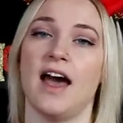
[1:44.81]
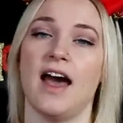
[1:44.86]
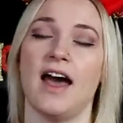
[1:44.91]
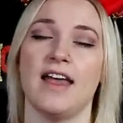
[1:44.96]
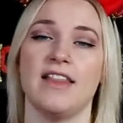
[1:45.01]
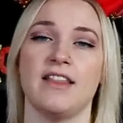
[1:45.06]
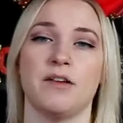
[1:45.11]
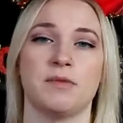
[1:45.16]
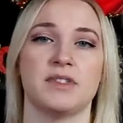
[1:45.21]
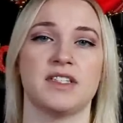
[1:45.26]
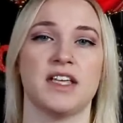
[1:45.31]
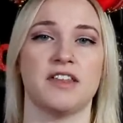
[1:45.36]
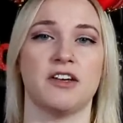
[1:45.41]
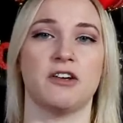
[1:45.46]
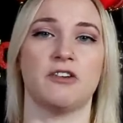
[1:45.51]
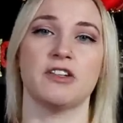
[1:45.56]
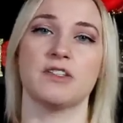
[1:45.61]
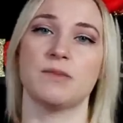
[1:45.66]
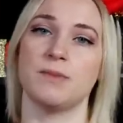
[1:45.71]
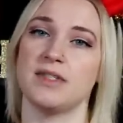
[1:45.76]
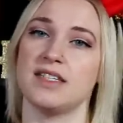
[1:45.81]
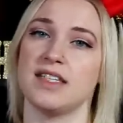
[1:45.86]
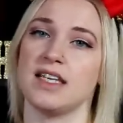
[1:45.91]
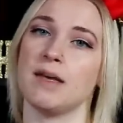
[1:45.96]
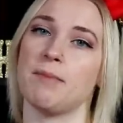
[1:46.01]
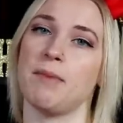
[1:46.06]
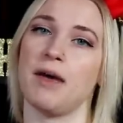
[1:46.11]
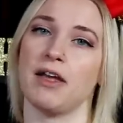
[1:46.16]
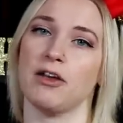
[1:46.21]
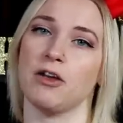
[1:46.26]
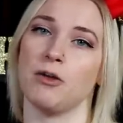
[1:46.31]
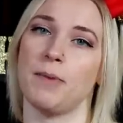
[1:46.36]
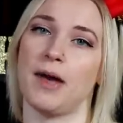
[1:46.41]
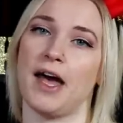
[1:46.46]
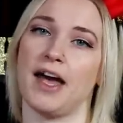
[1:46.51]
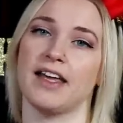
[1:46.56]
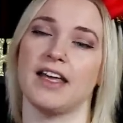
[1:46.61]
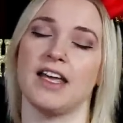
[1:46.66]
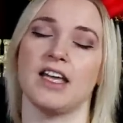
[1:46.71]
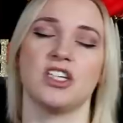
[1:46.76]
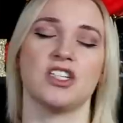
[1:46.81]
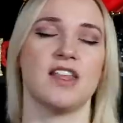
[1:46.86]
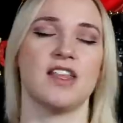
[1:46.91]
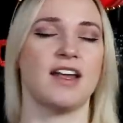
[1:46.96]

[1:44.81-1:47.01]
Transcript: and there was nothing Christmassy about your package,